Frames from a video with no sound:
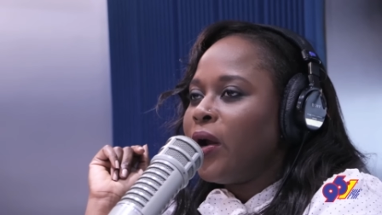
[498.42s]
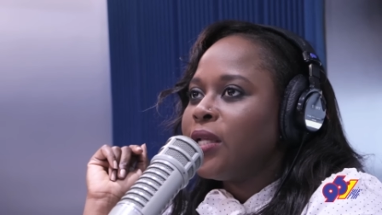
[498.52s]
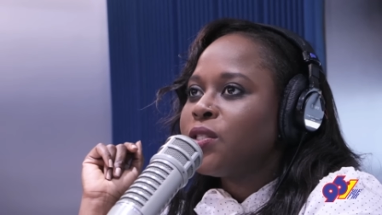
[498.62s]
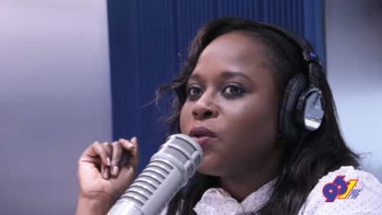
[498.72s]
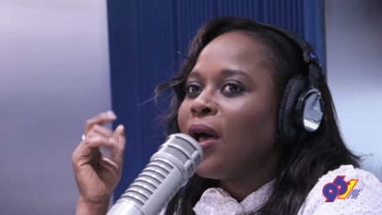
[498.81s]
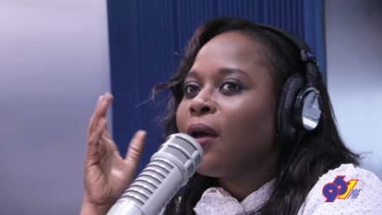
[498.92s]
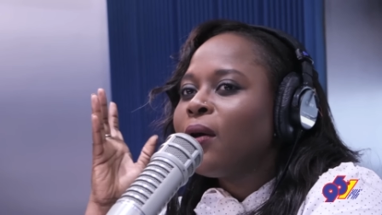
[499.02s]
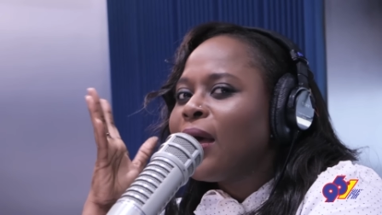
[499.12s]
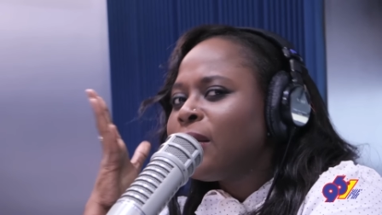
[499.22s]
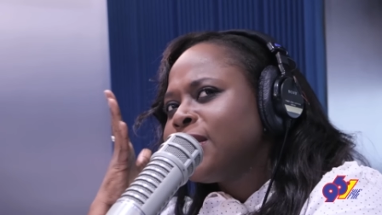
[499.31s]
Right. So I,
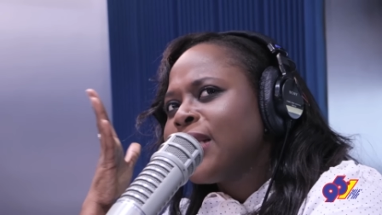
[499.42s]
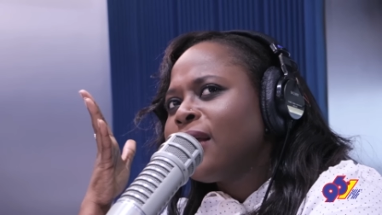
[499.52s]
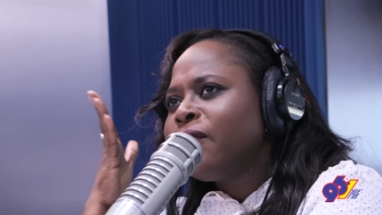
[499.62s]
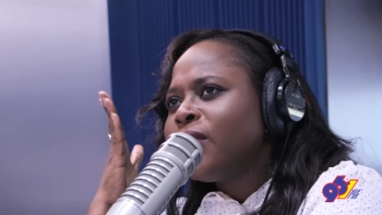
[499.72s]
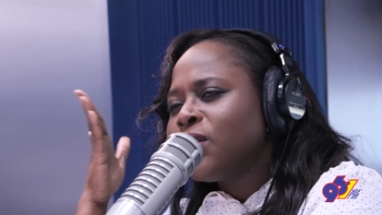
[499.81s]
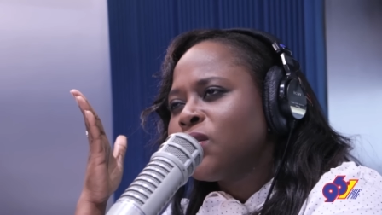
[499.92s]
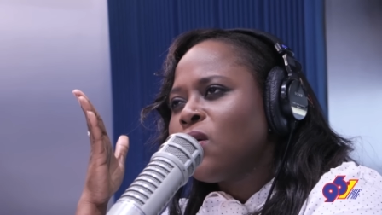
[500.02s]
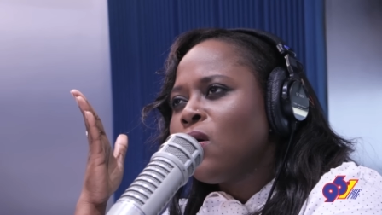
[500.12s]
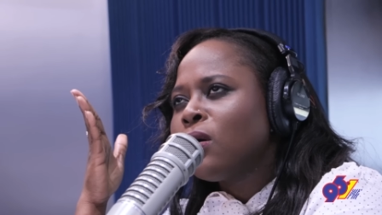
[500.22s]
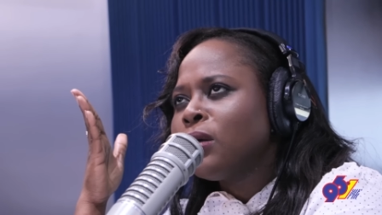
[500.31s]
I said for this
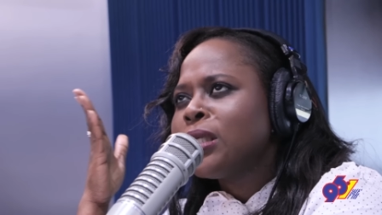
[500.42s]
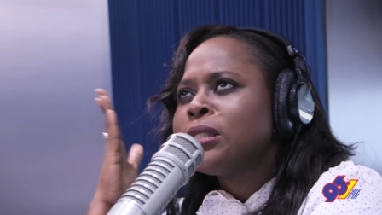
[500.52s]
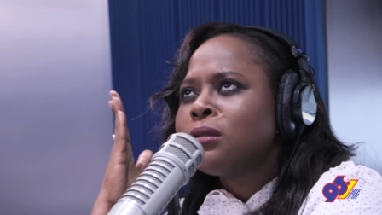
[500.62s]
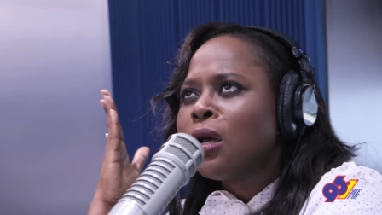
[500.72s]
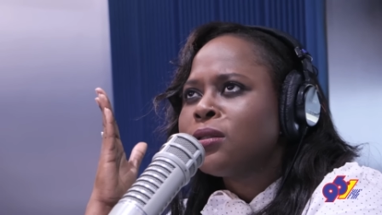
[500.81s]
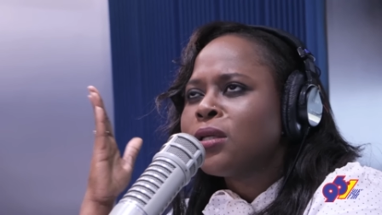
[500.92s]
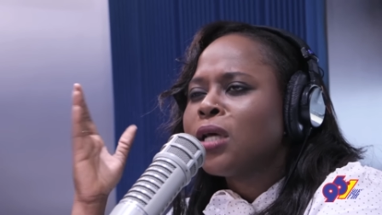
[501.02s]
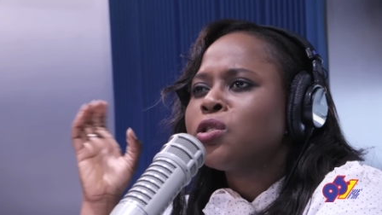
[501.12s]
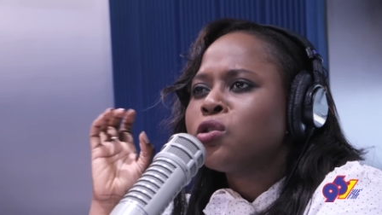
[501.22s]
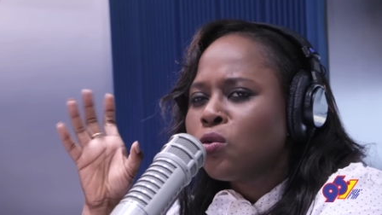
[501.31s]
song is not
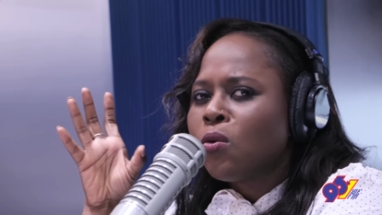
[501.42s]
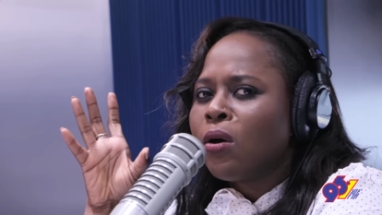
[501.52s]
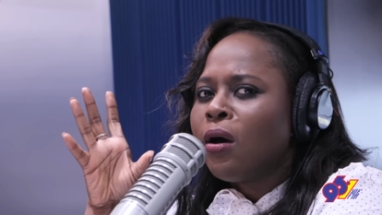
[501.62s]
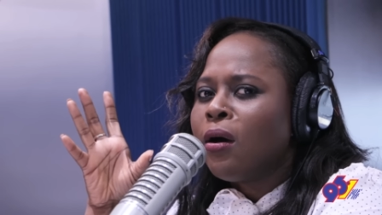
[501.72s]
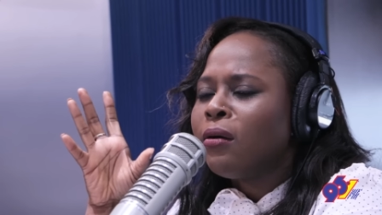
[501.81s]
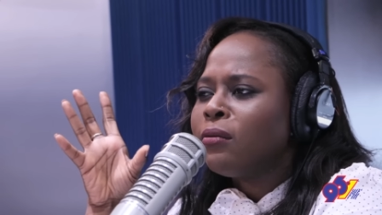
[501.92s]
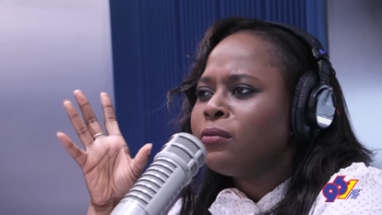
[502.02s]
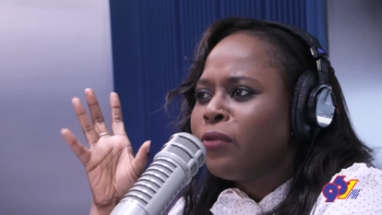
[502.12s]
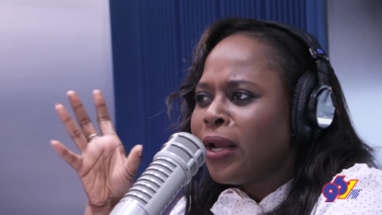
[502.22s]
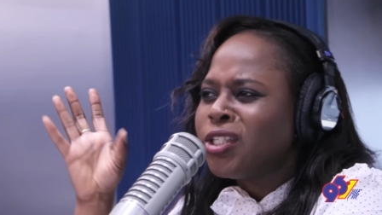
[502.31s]
a soca
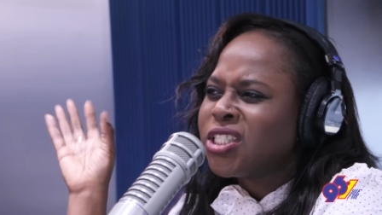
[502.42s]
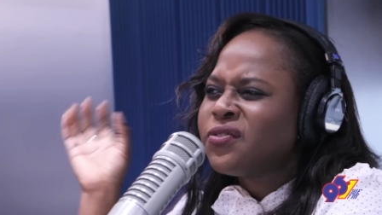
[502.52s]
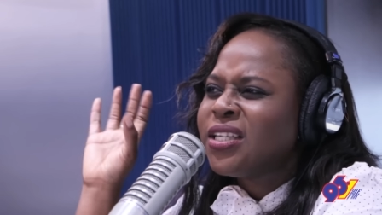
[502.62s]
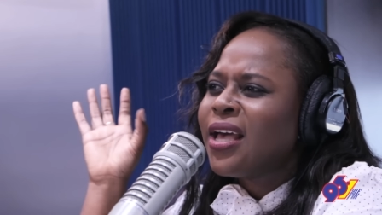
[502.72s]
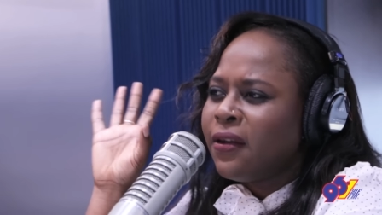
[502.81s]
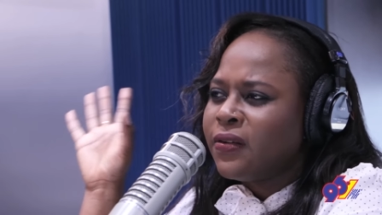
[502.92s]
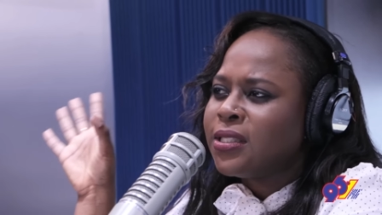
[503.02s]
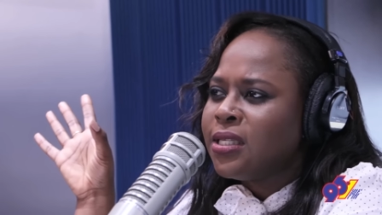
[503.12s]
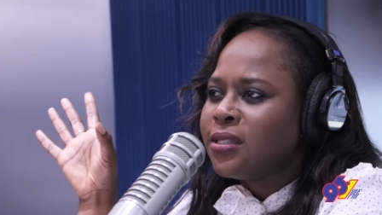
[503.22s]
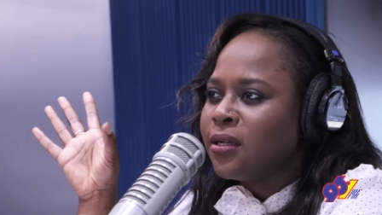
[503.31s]
ready just for the
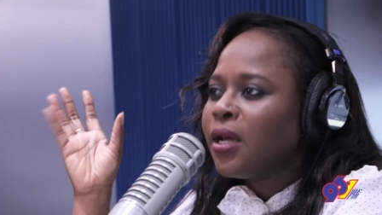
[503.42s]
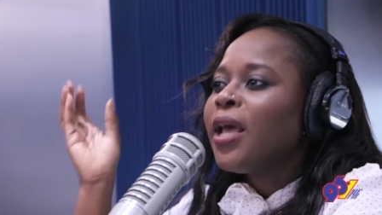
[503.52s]
carnival season.